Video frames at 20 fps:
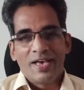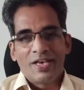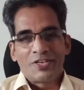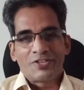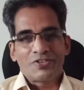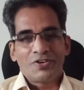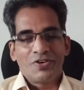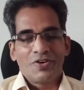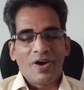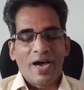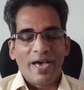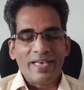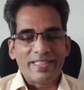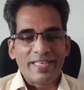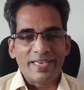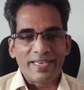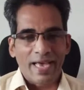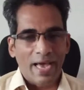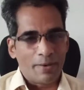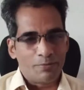So I
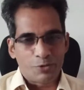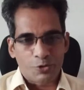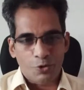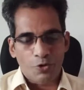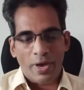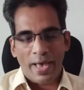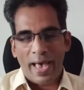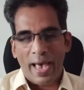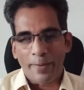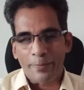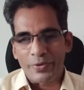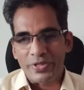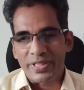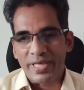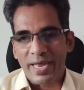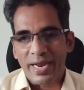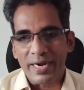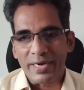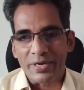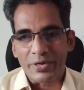think I'm so happy
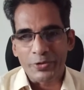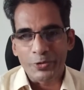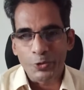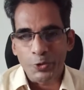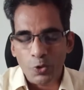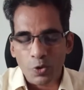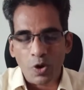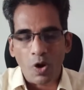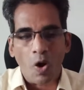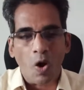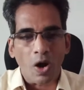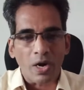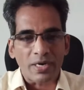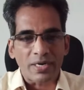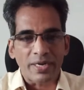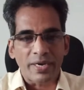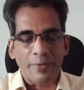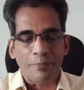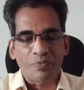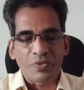that you got
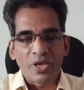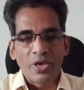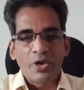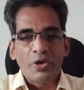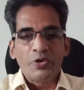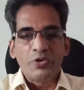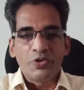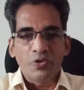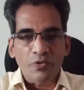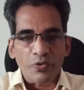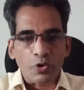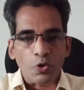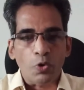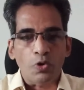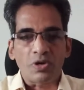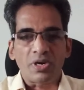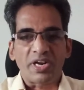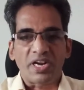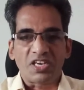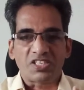your
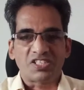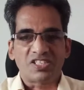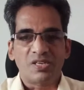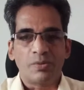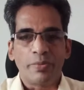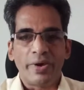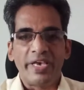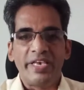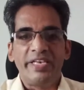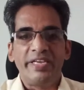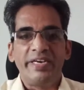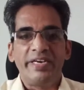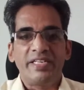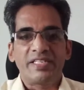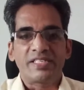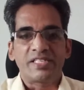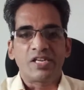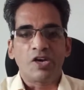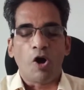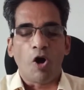own
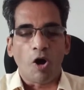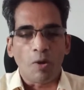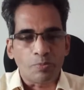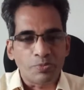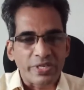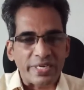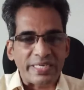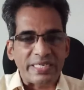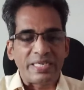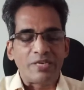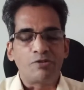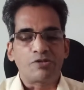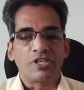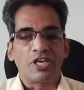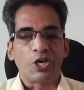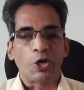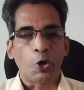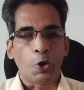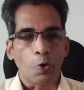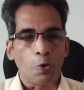customized objectives
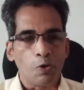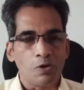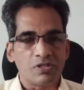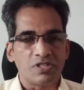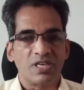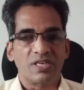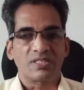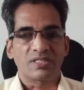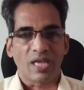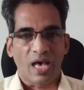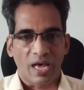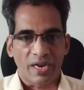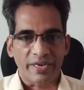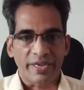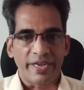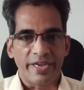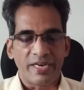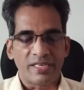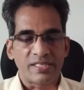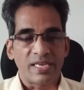or goals or
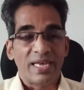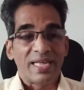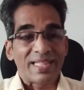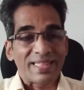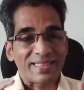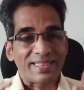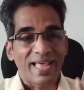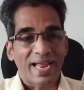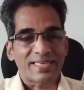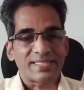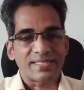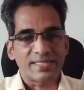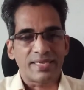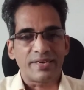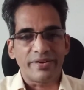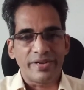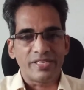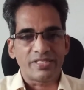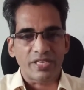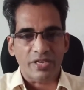targets. That's the
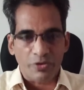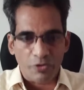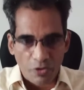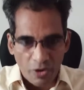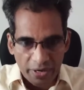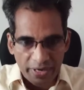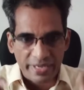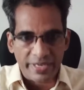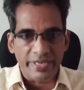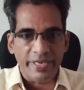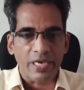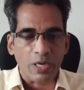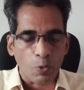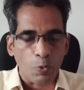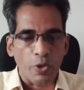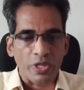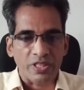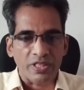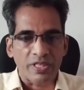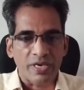reason you are here
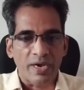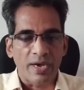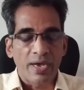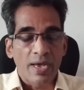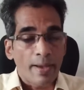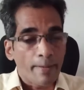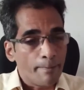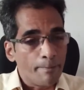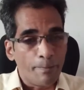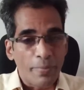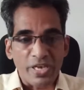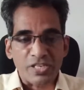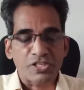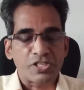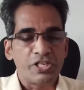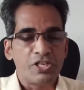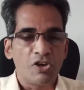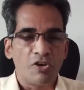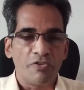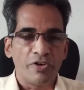with Best
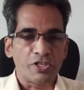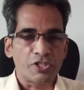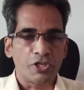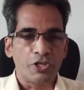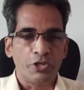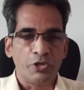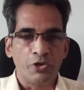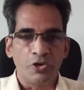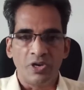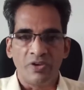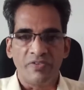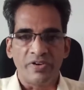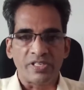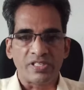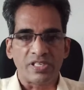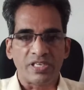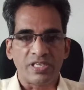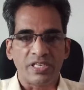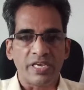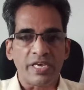Innovation
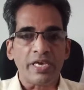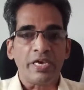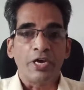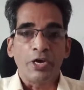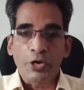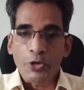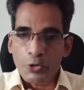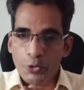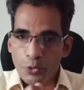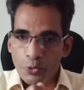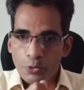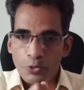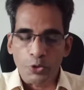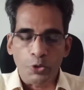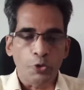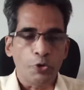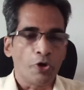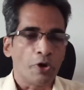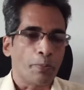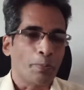University to
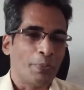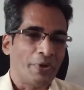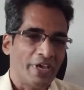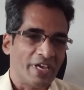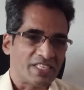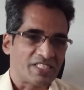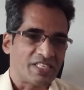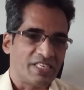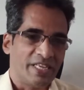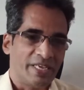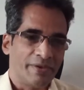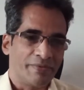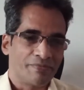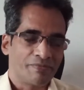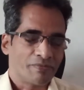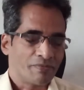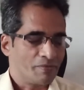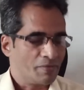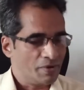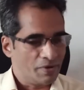do your PhD.
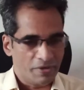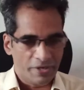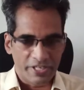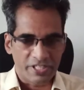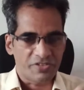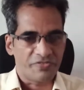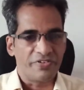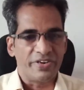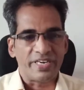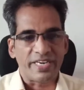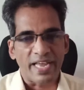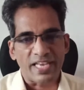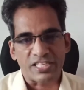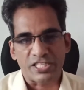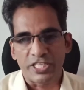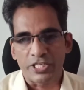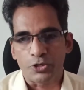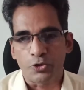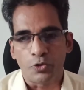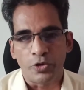It's
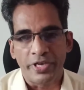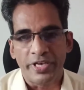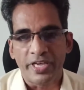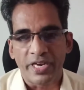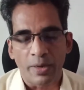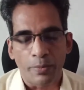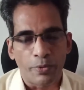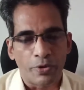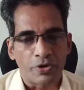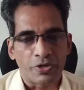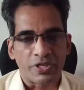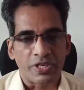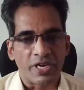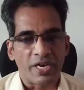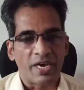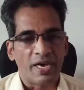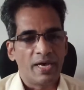fantastic to hear about